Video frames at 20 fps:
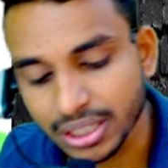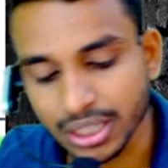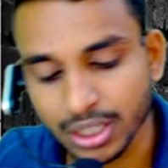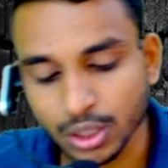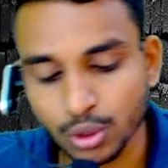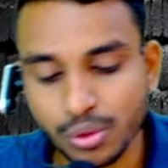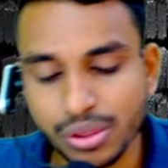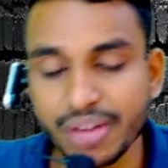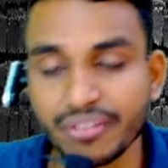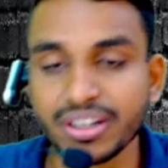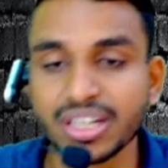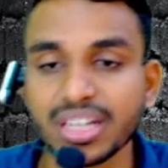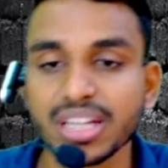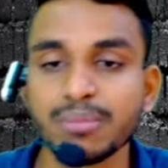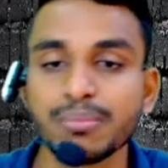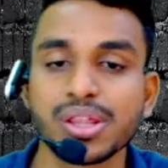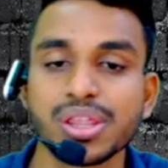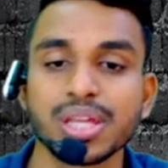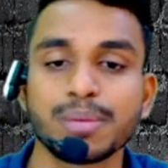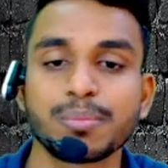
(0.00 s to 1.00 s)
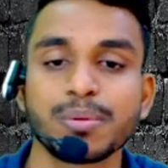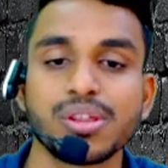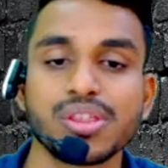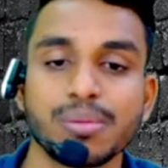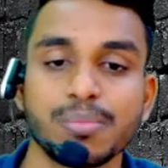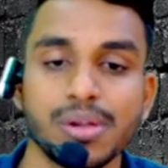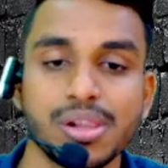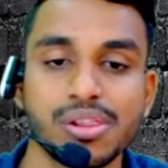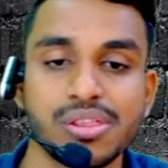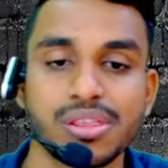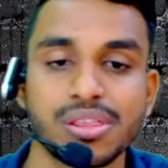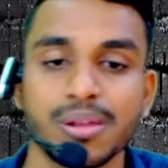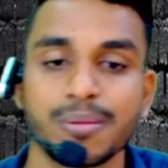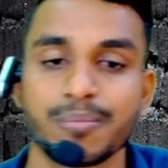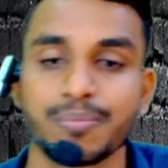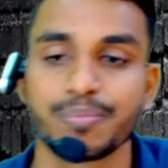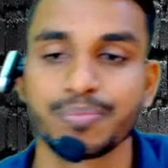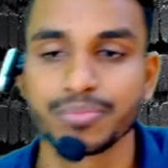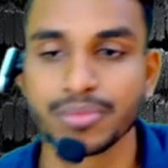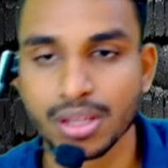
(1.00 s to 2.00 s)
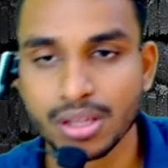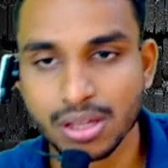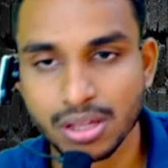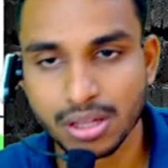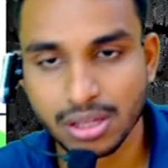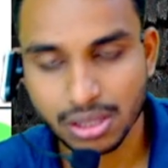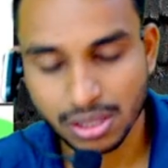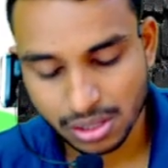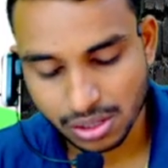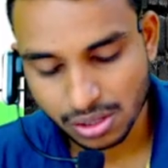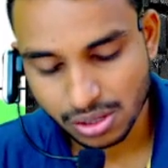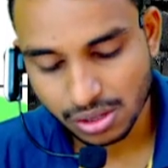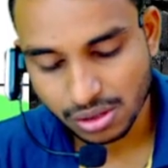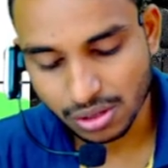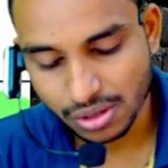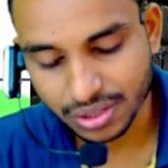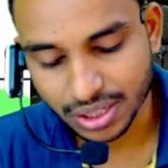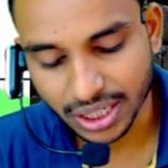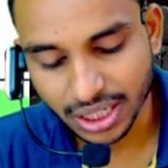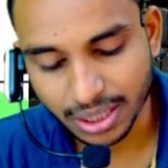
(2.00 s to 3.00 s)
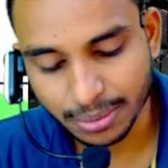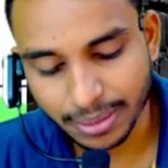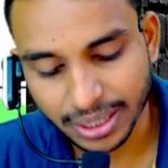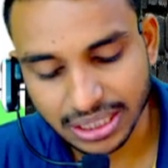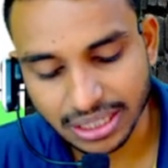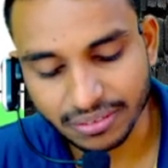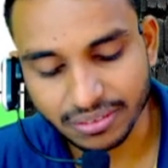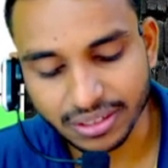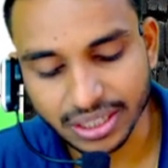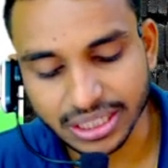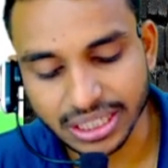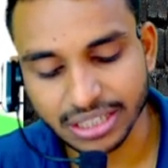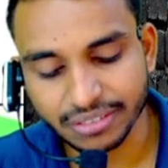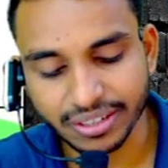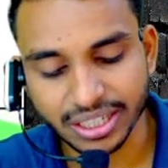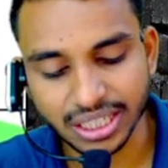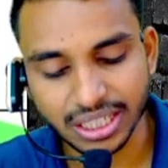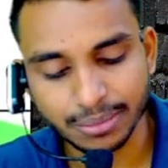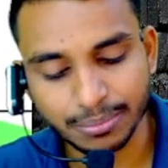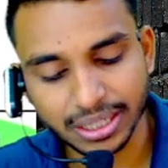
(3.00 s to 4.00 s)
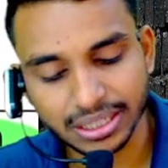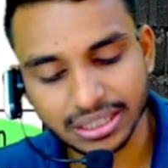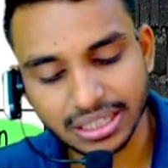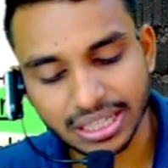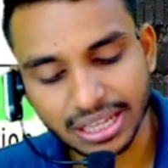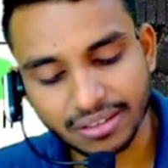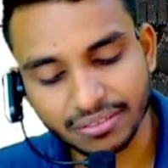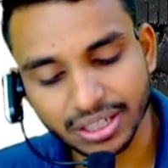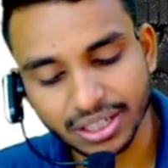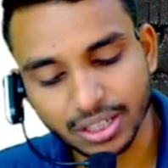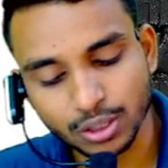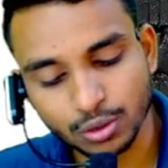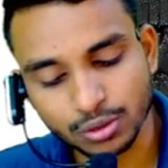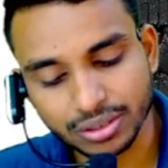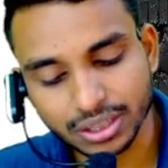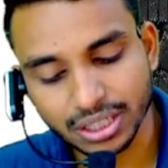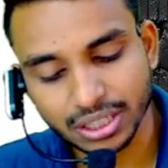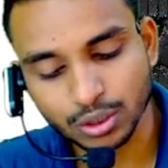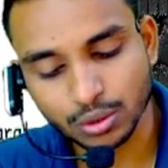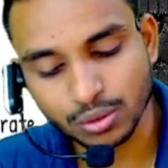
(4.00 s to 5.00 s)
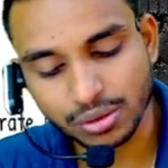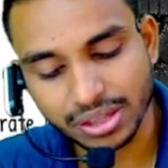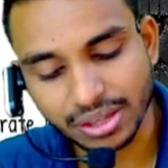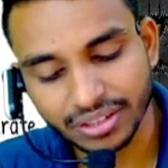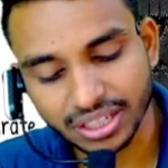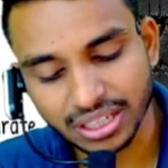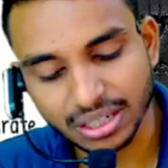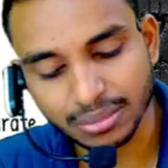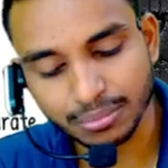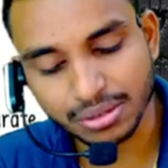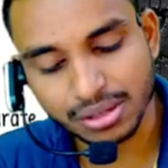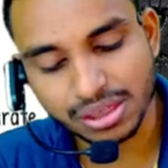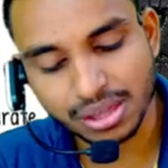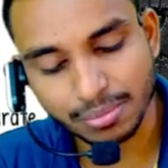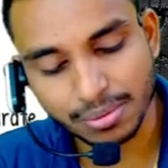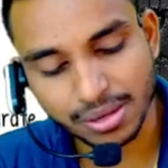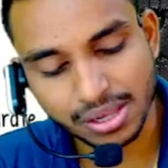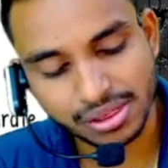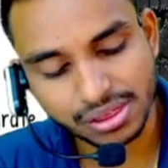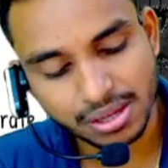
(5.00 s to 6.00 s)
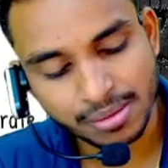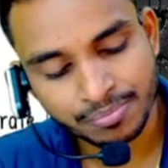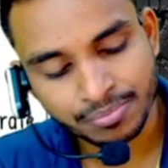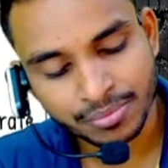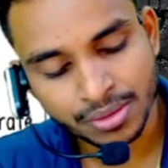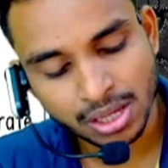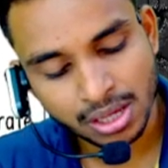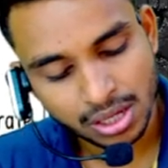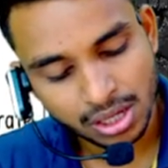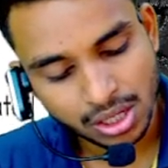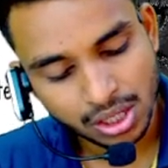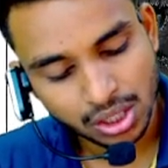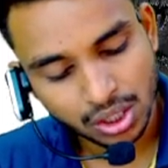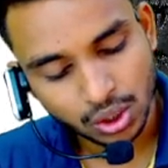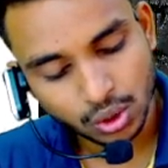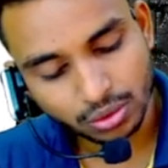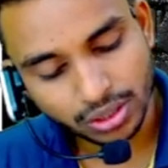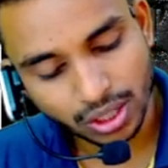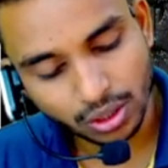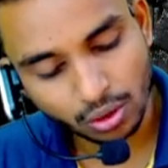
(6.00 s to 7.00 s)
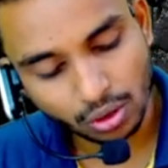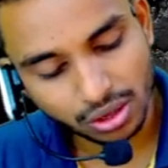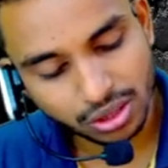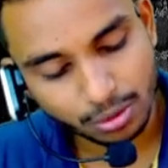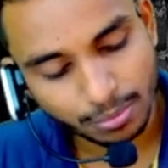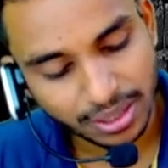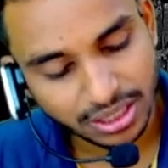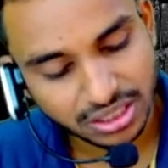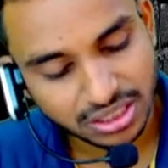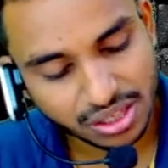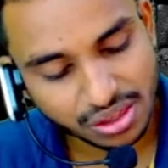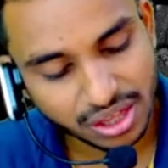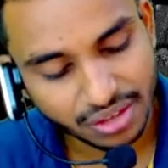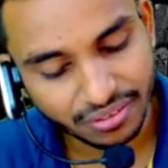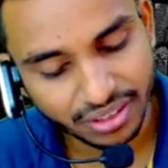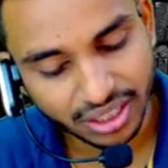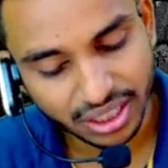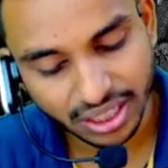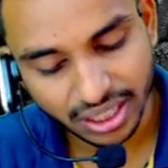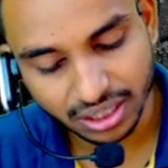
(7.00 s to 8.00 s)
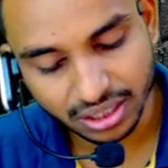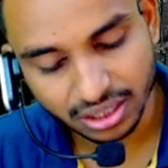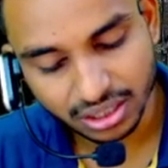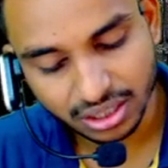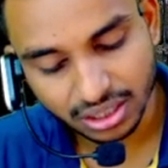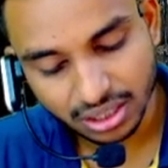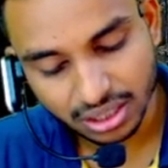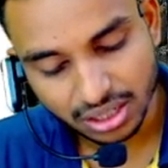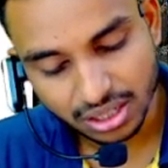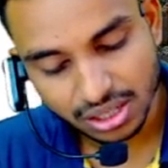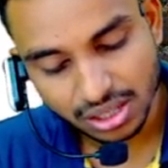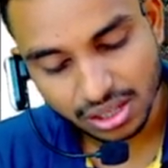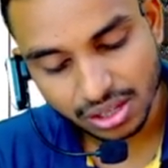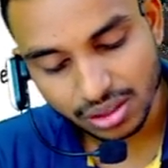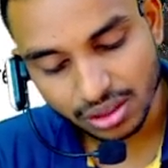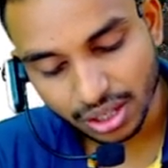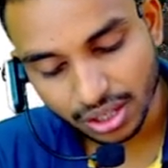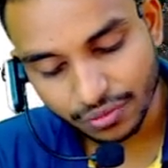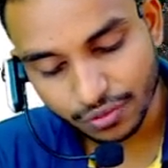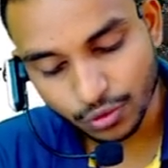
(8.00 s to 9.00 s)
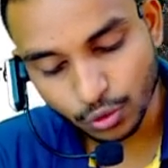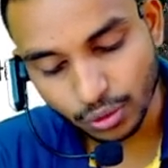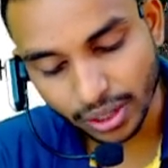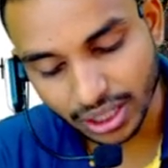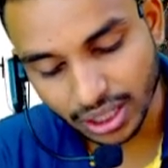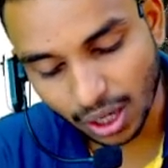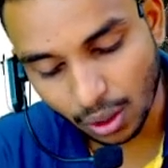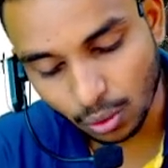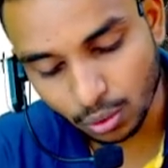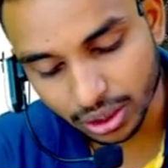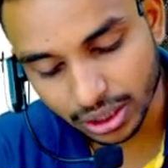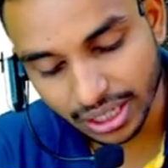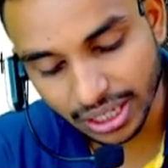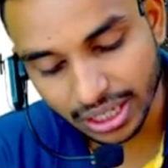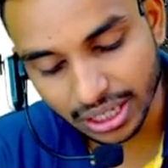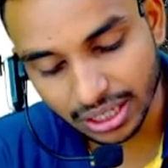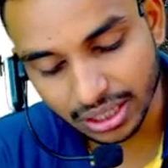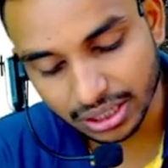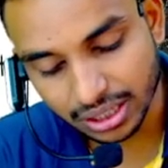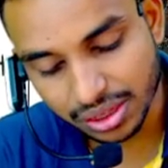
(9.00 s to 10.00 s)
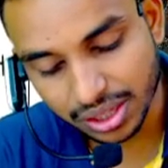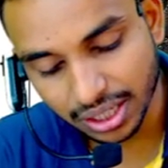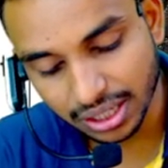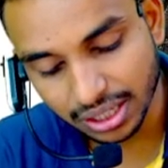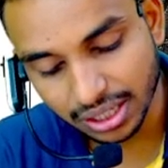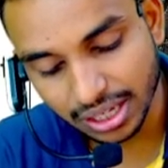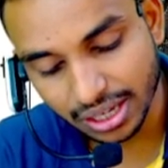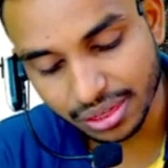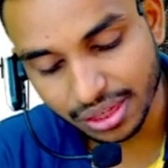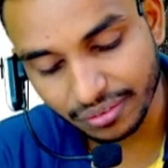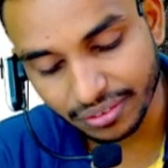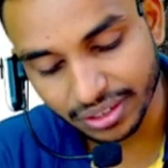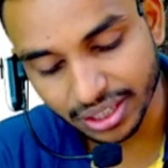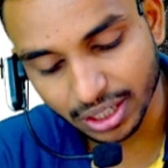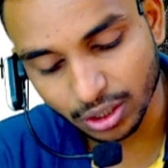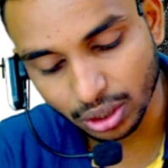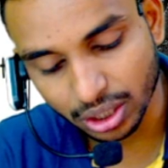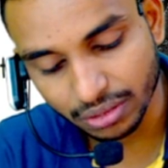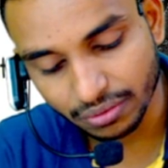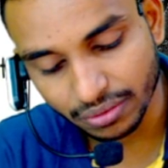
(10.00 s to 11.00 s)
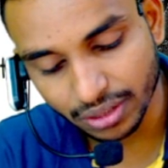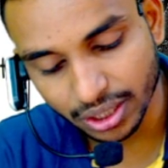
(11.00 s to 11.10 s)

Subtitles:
it into 17 basic principles. So in StudyMate they have written 20, but they have reduced it into 17 principles. You can also mention 17 if you can count there. See here 17 only,